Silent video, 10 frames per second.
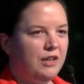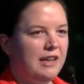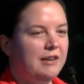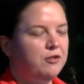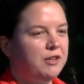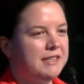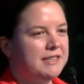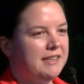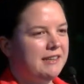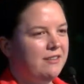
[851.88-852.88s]

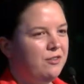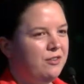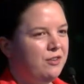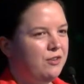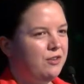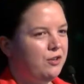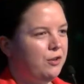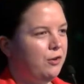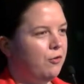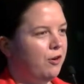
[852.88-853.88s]
increasing
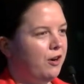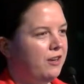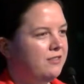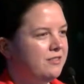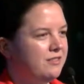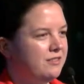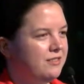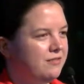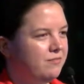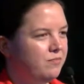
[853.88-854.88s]
your
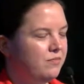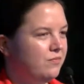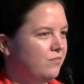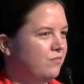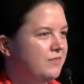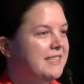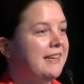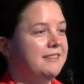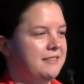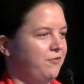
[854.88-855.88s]

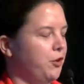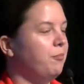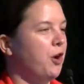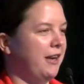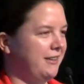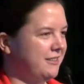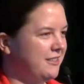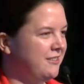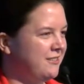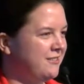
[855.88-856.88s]
sales of your
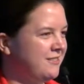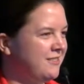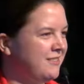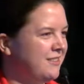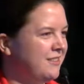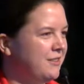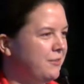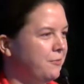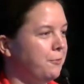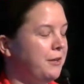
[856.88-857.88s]
product
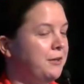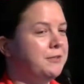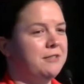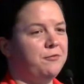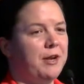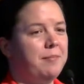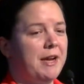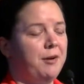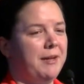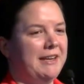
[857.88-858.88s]
through the use of
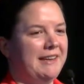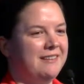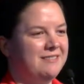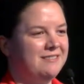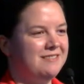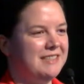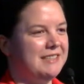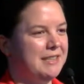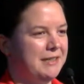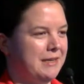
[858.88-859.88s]
ratepayer money
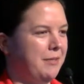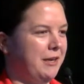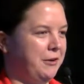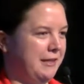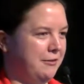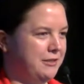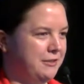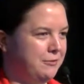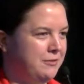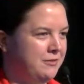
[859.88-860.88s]
is not something you're allowed to do.